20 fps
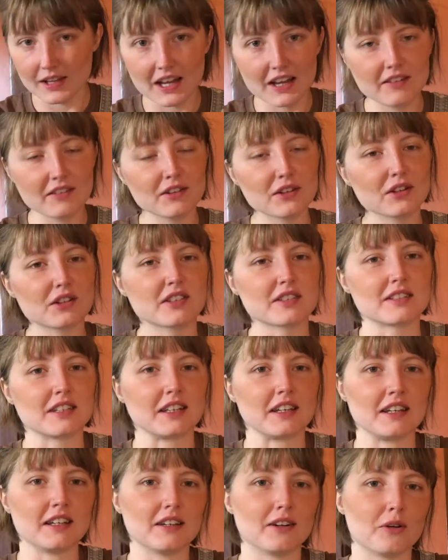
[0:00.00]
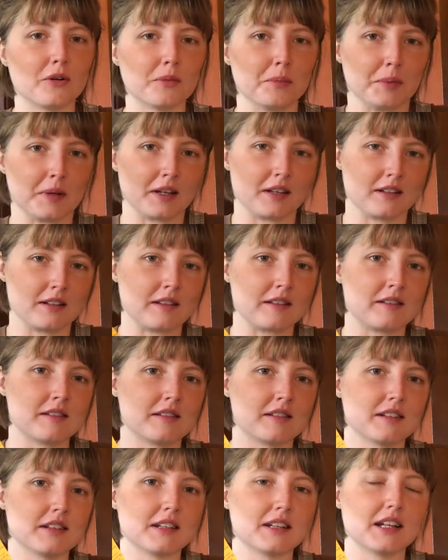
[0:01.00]
have a little sticky note
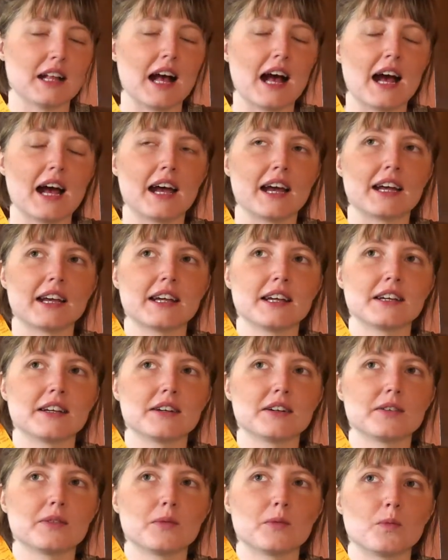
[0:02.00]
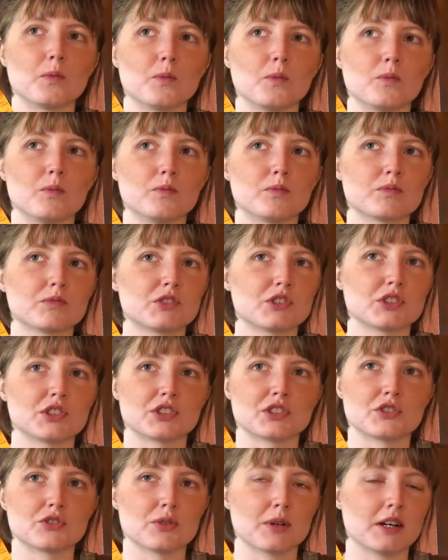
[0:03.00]
because I
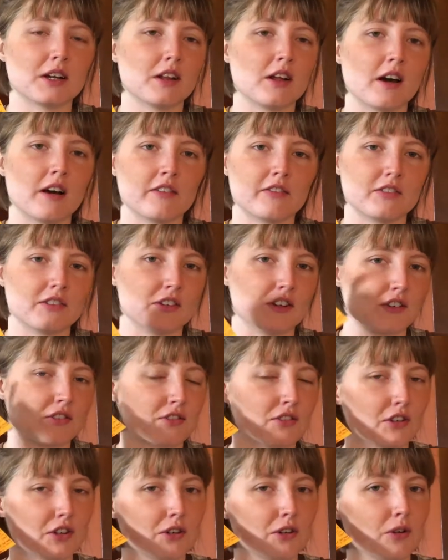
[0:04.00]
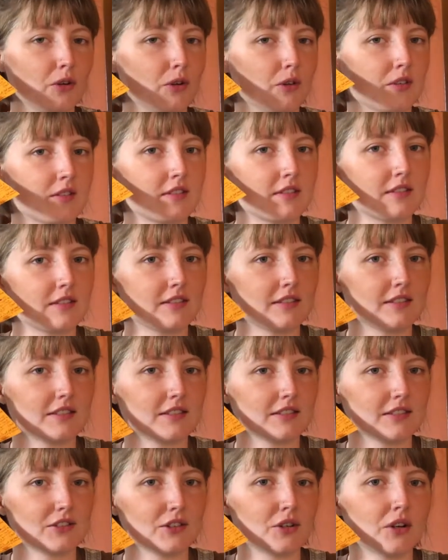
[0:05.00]
just trail off into circles.
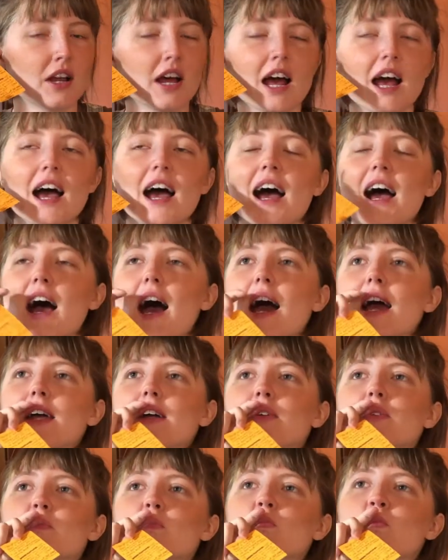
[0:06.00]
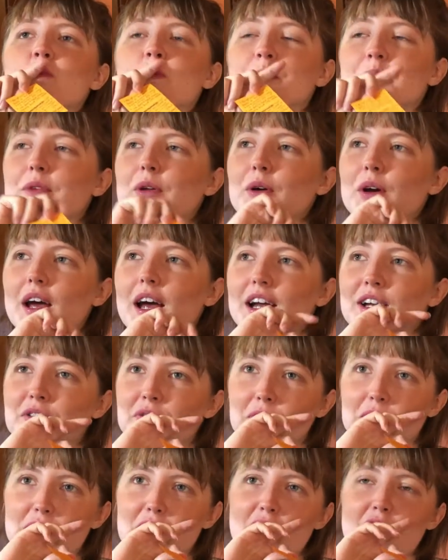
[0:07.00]
I
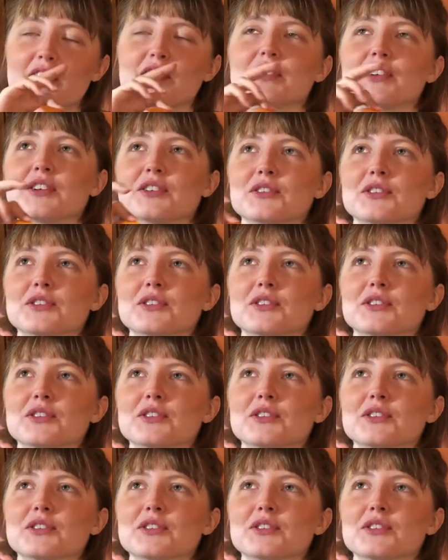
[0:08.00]
trail off